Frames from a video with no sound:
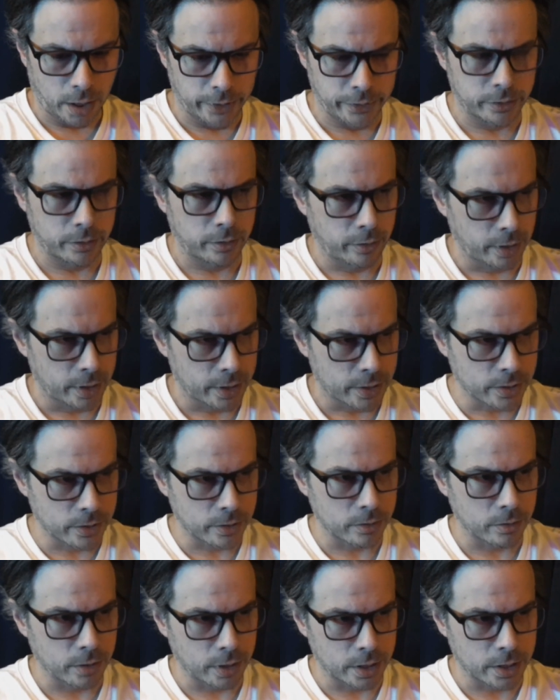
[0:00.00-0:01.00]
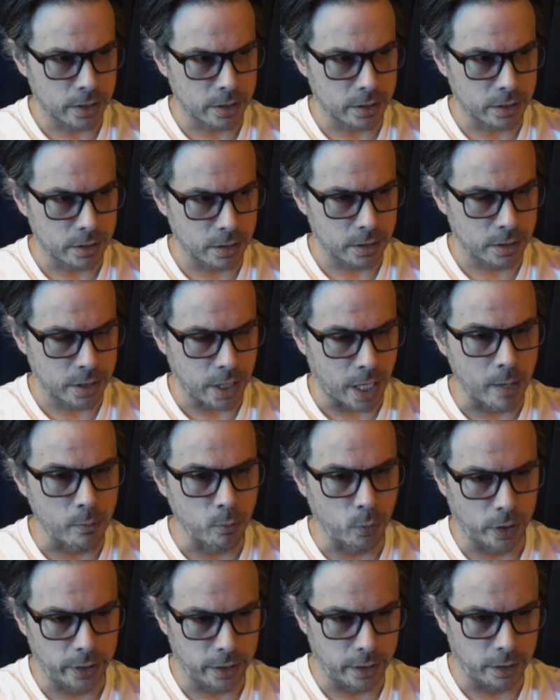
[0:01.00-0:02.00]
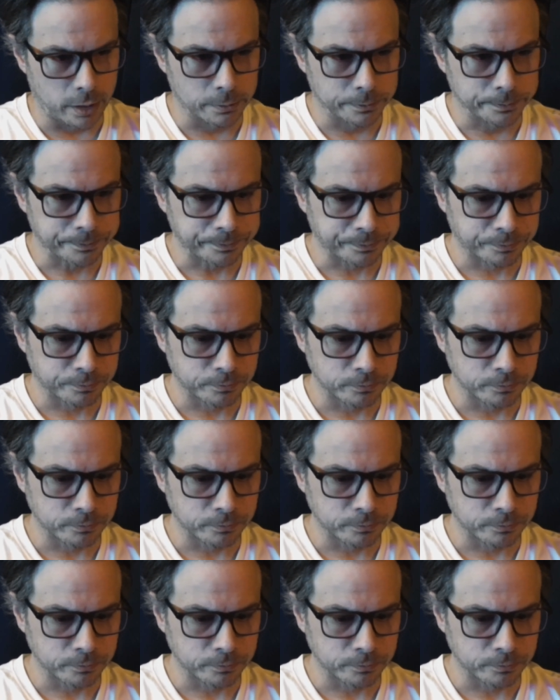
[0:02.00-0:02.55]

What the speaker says: under this time window.